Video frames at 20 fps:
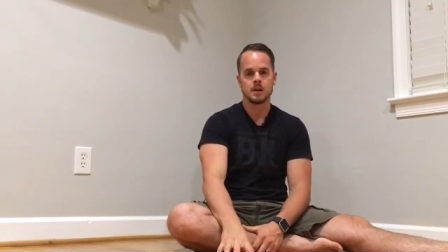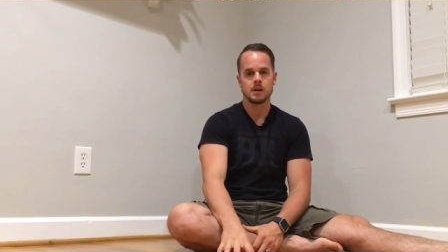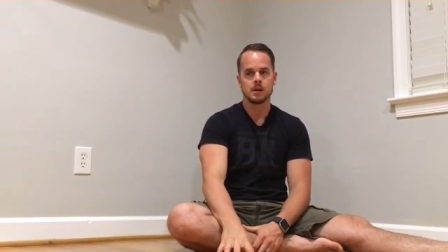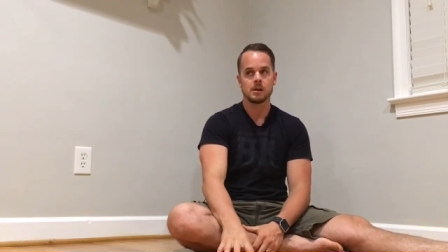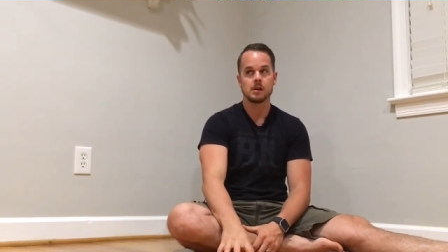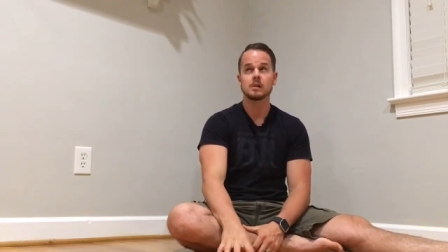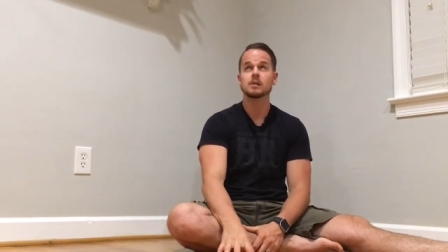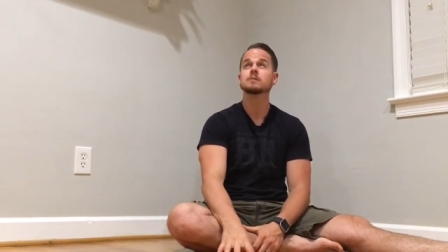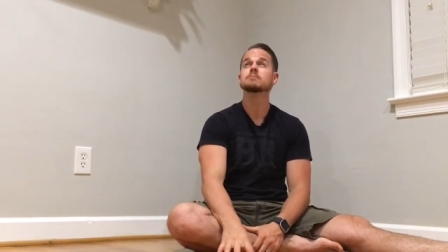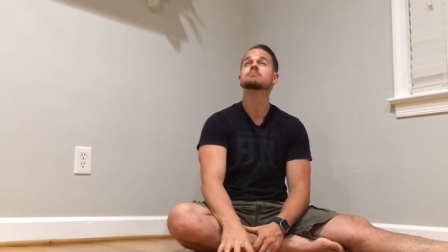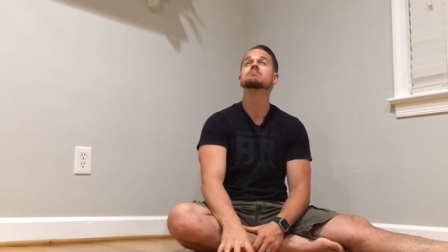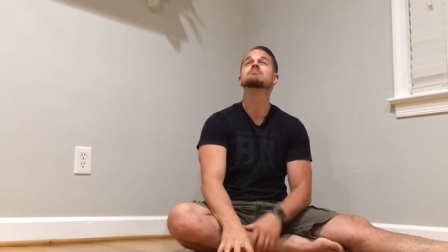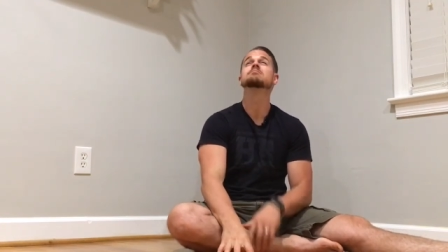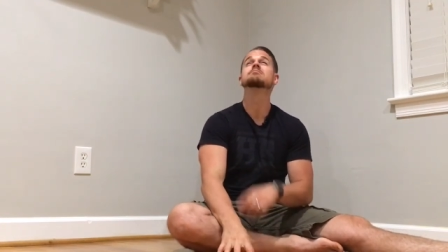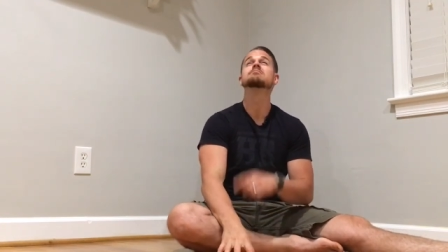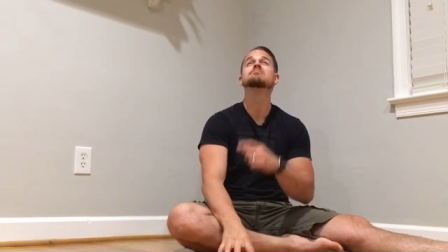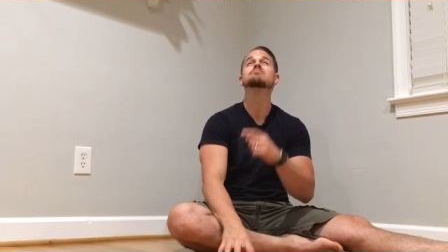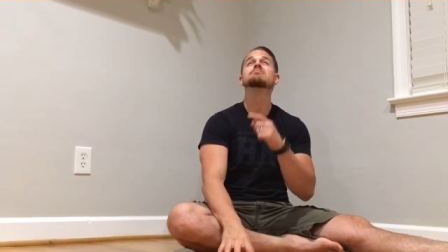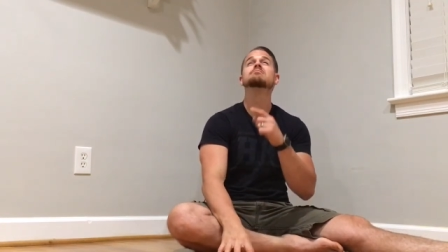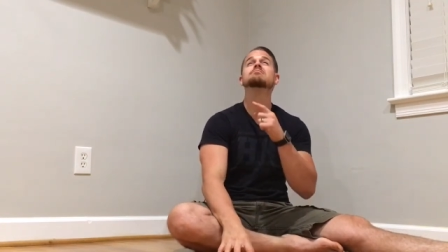
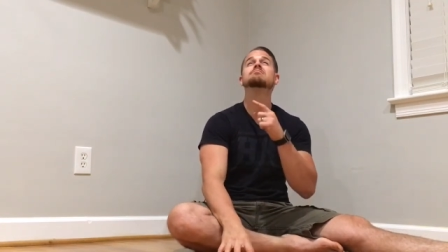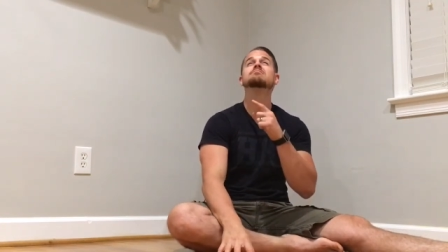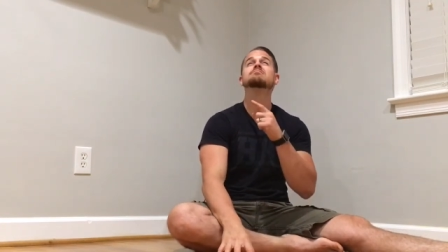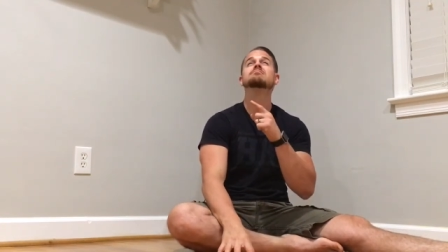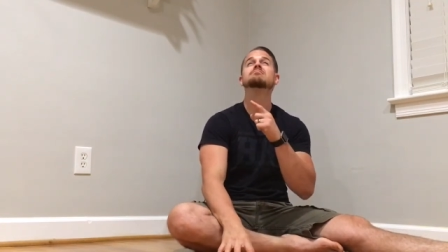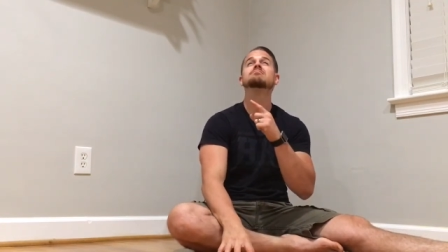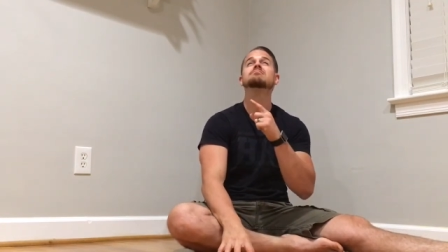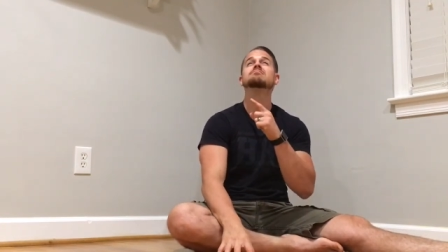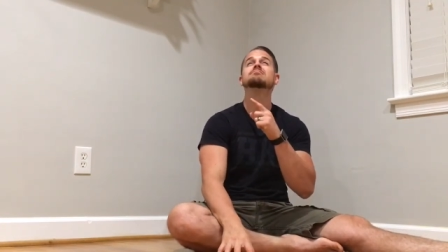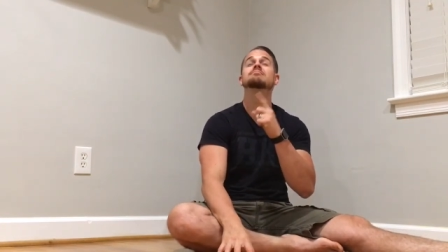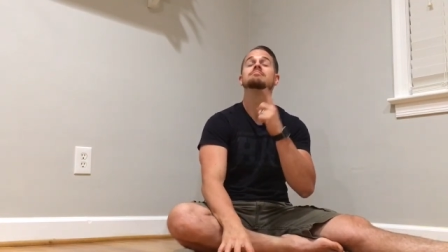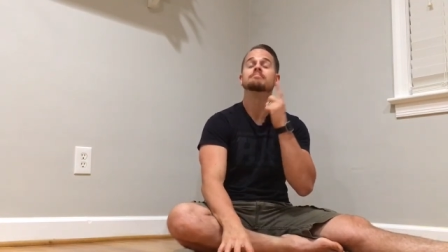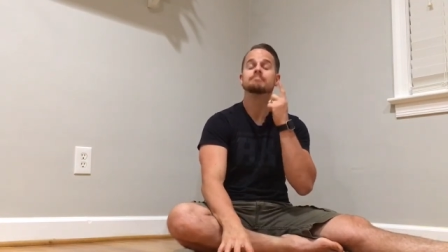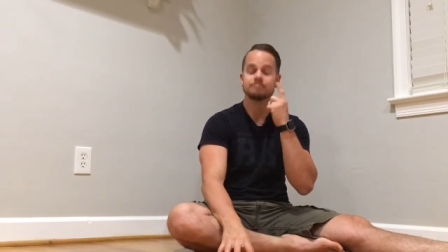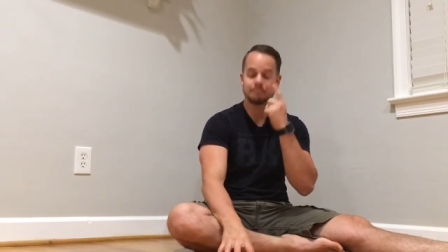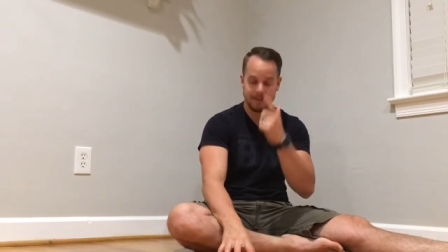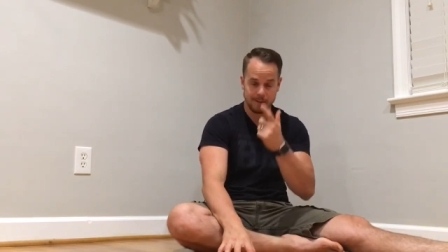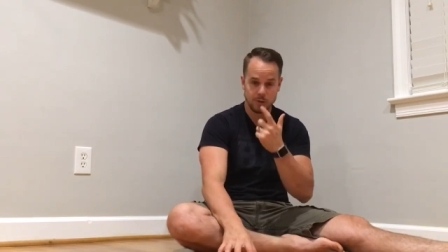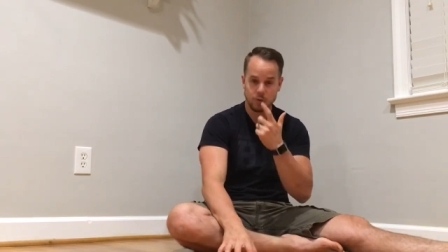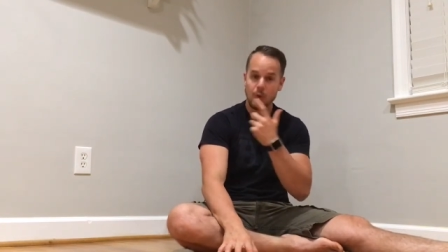Um,
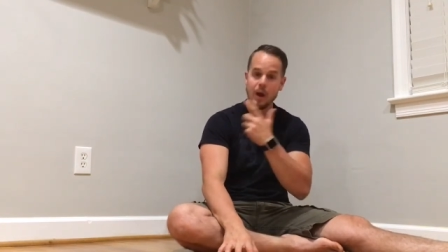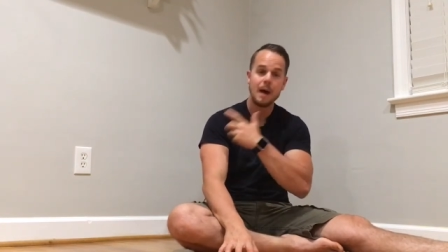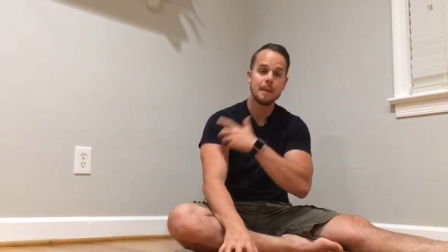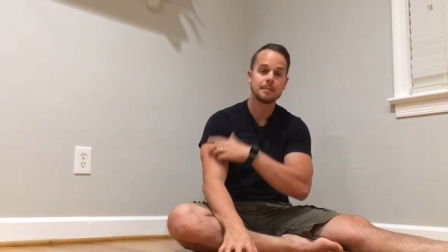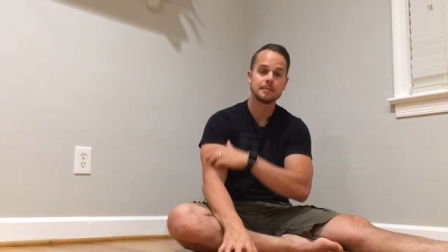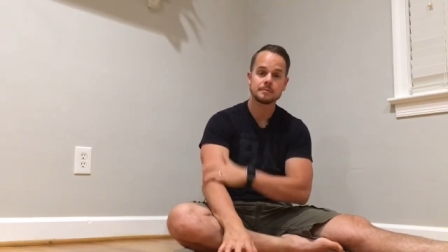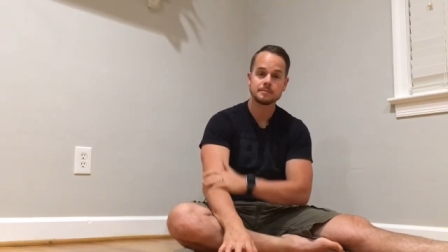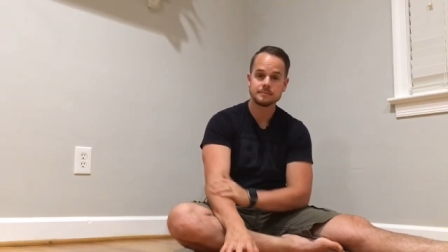that's a wrap.